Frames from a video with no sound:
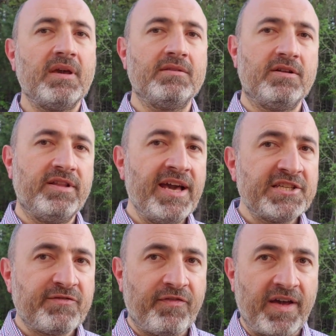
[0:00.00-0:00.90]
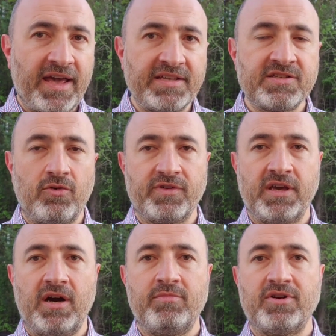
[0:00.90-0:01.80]
In the next phase of
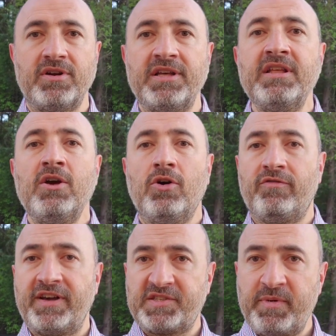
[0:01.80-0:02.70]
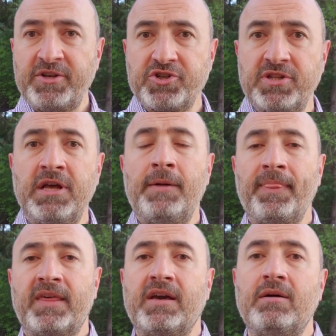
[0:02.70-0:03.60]
Giga Berlin of expansion,
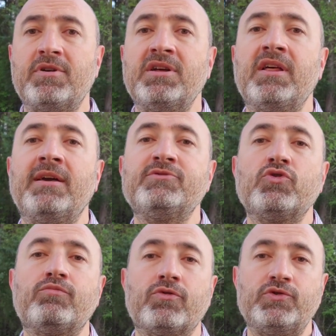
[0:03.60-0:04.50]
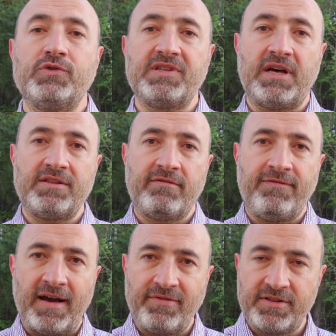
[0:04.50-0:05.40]
Giga Berlin aims to produce another
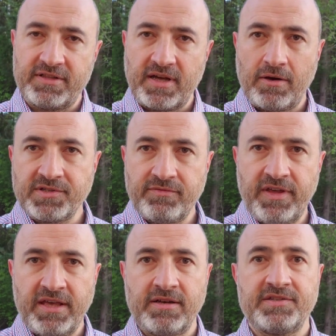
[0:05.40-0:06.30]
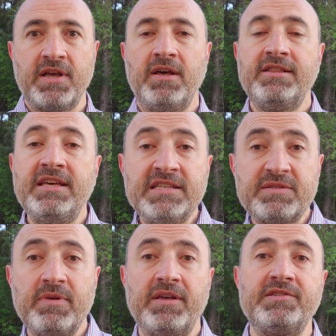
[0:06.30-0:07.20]
500,000 vehicles.
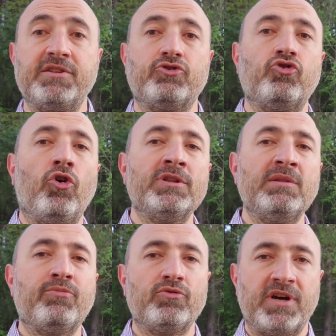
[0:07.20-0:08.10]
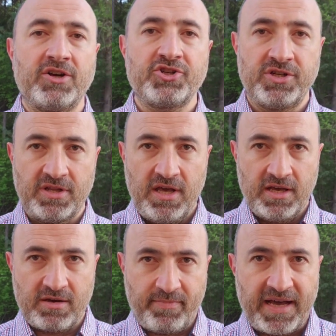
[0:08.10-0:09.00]
This means the total production
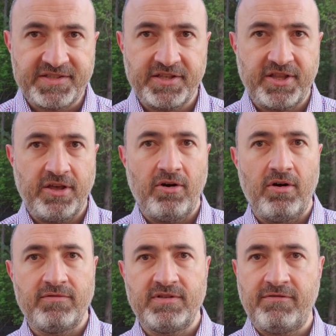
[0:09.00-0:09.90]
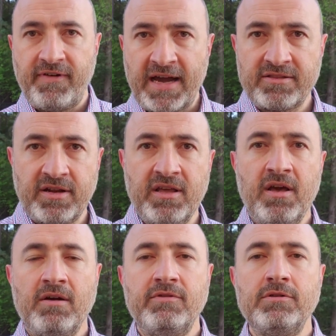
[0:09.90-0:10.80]
capacity of the factory
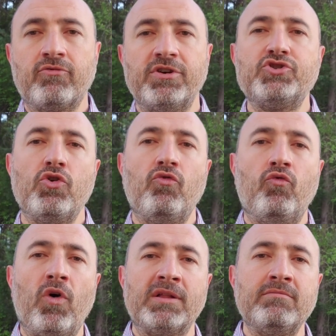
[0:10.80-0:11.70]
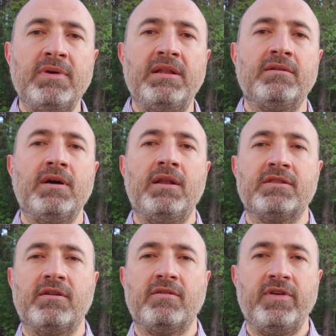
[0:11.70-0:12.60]
will reach 1 million
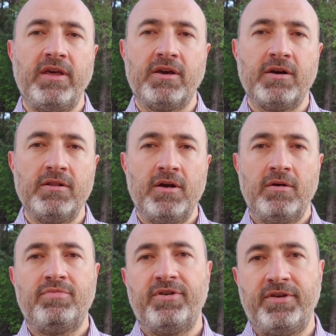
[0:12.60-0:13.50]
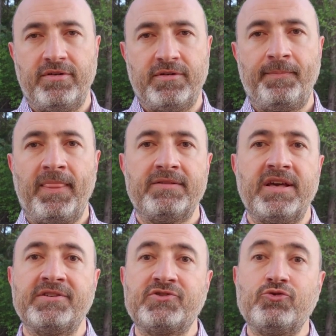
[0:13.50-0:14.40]
electric vehicle per year
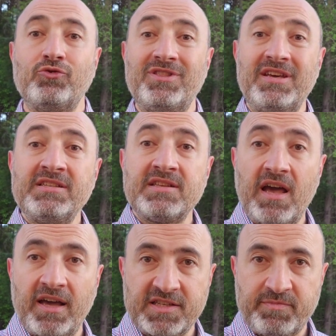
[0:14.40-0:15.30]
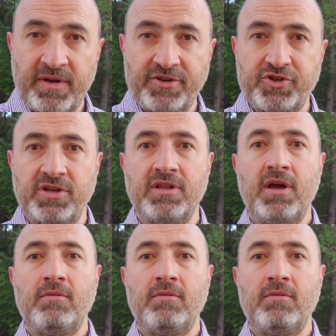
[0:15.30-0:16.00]
thanks to this expansion,